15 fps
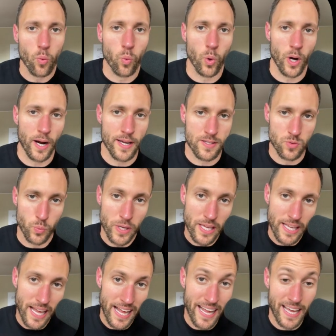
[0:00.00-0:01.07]
Whereas
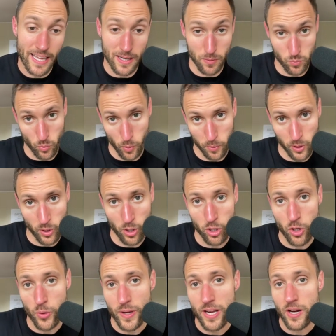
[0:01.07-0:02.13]
what we're going to
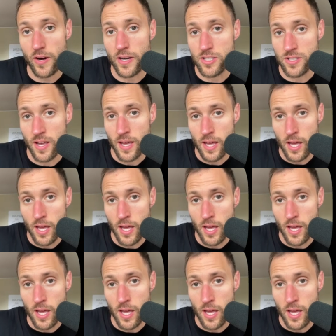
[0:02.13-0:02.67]
do here is